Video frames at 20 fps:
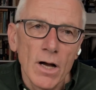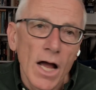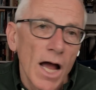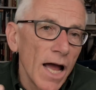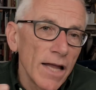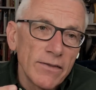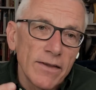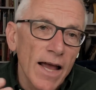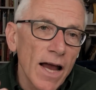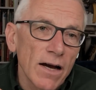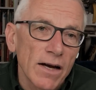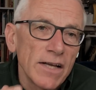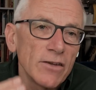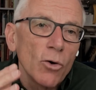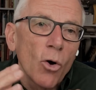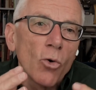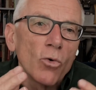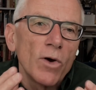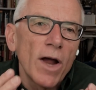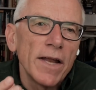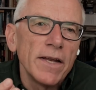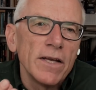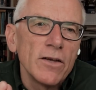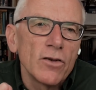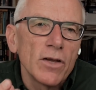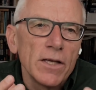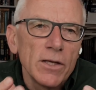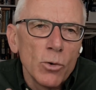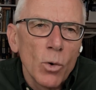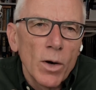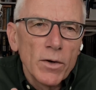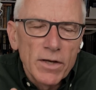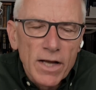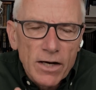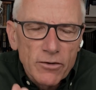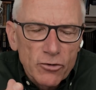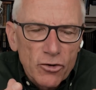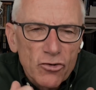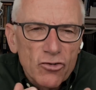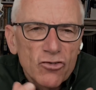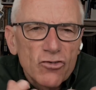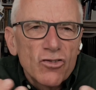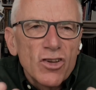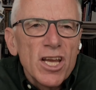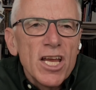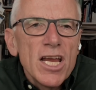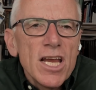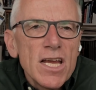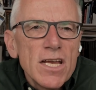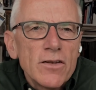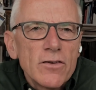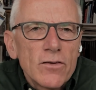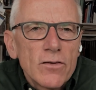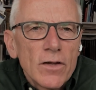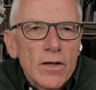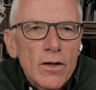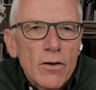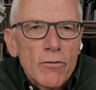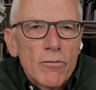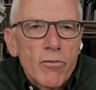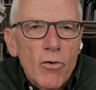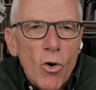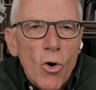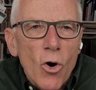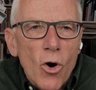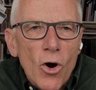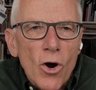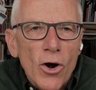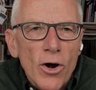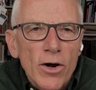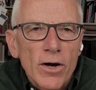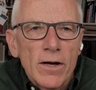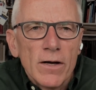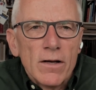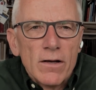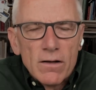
and there's a seed for.